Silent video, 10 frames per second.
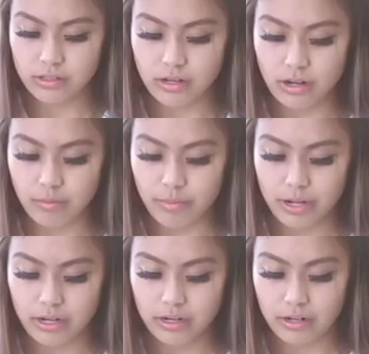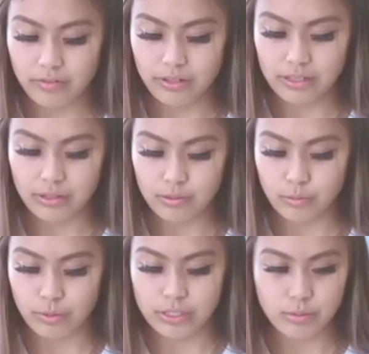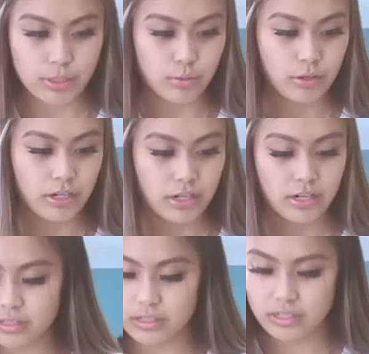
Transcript: turn out bad. I feel like that was way too much water.